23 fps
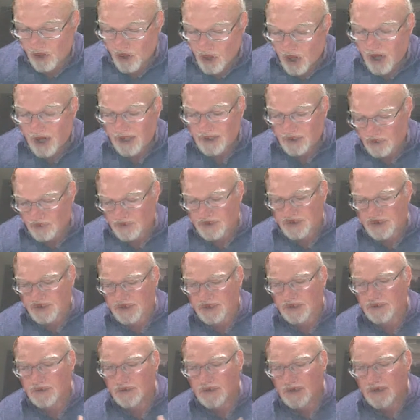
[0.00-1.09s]
are not
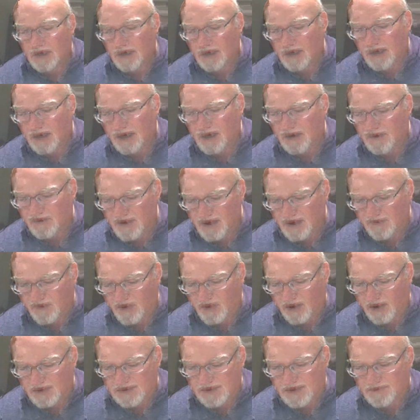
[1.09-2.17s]
Christian, that have
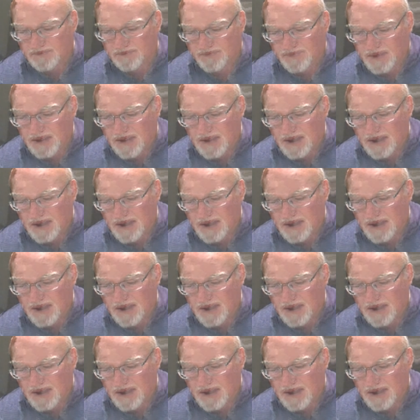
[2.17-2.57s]
caused them.